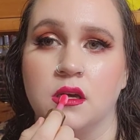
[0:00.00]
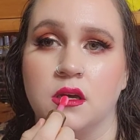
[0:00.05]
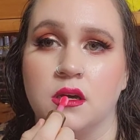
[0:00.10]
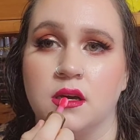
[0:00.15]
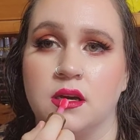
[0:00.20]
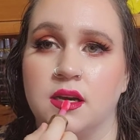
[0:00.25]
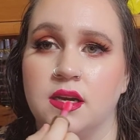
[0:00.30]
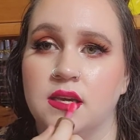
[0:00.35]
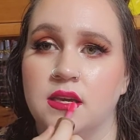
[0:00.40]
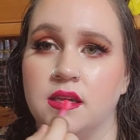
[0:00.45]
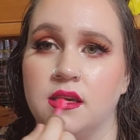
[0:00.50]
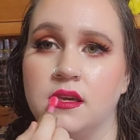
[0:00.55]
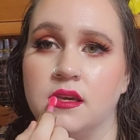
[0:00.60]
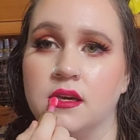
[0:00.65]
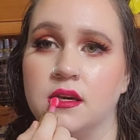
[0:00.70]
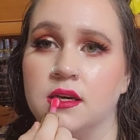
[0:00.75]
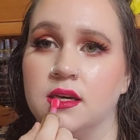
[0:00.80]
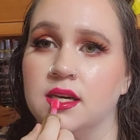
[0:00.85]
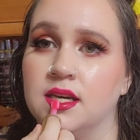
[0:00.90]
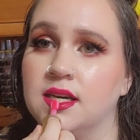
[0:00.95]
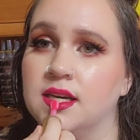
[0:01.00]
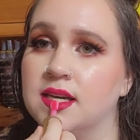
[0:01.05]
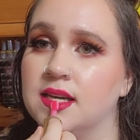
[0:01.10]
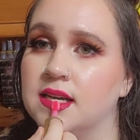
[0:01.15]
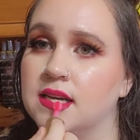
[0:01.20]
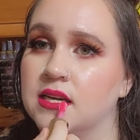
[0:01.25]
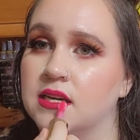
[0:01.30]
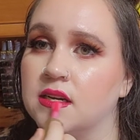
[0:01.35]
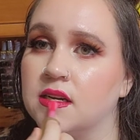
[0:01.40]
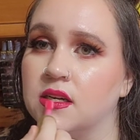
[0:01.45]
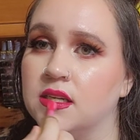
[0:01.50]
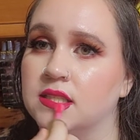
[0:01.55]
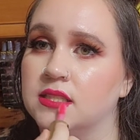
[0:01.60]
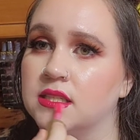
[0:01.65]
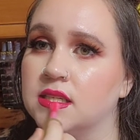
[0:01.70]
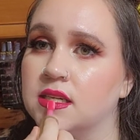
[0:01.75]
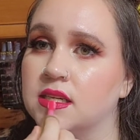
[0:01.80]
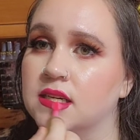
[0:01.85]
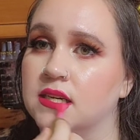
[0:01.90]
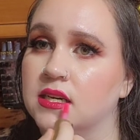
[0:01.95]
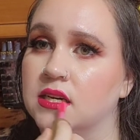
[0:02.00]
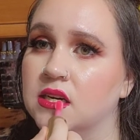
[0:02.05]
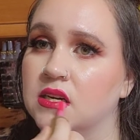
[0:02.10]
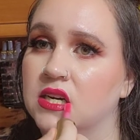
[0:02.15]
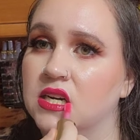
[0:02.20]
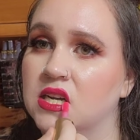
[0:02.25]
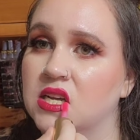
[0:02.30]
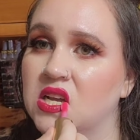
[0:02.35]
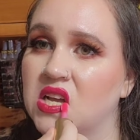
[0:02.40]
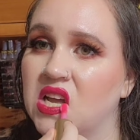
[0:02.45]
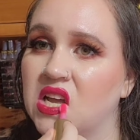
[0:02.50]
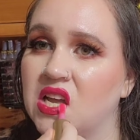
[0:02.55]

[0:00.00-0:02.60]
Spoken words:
I am going to go